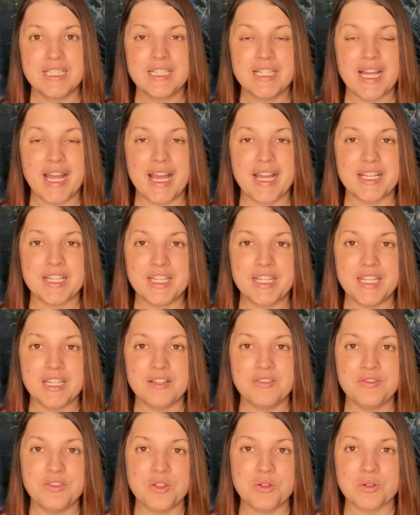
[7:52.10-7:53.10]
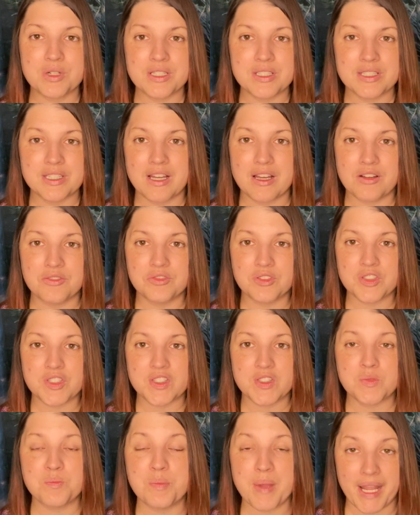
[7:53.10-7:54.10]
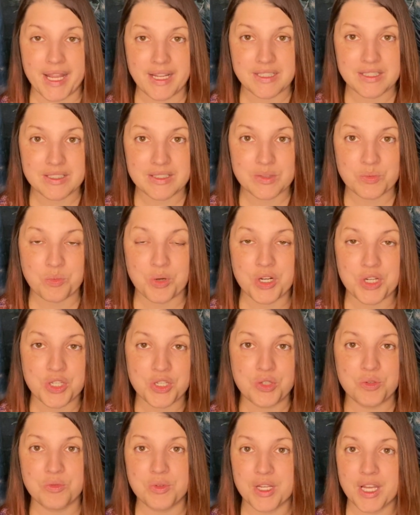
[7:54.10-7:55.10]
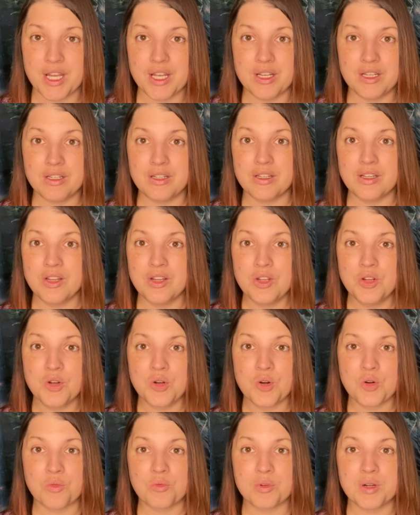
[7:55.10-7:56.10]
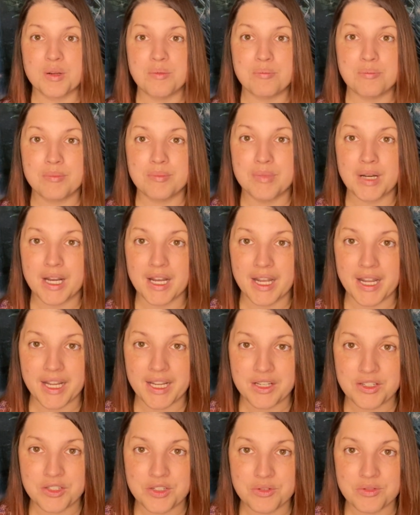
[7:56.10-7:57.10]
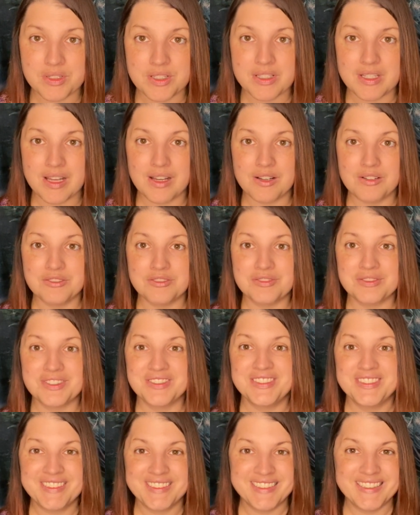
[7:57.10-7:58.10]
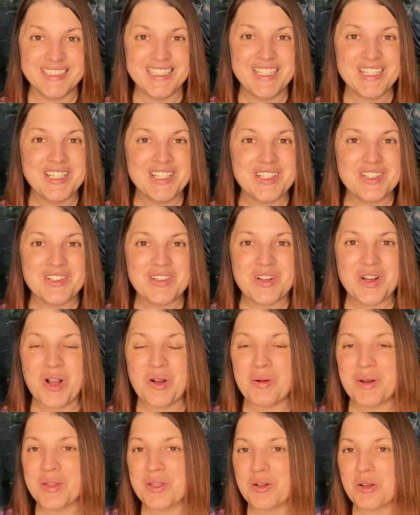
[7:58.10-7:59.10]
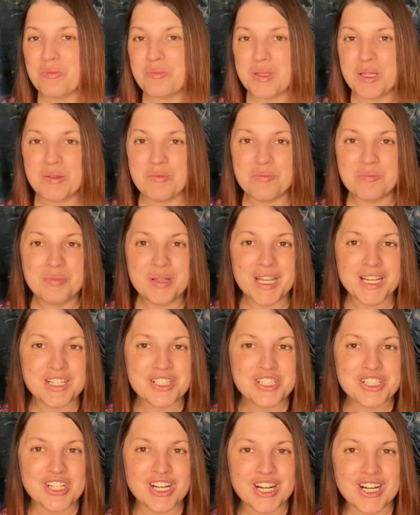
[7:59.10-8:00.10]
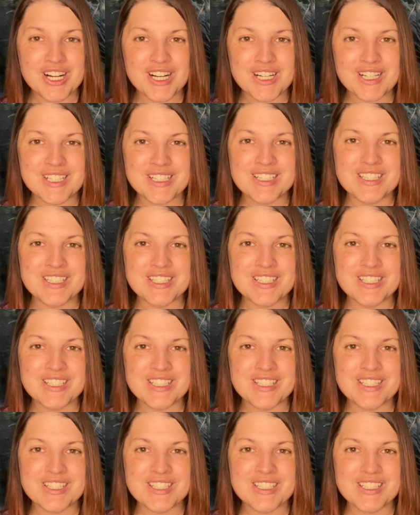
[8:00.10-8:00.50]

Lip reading: And give yourself a space where you can remind yourself, whether it be pictures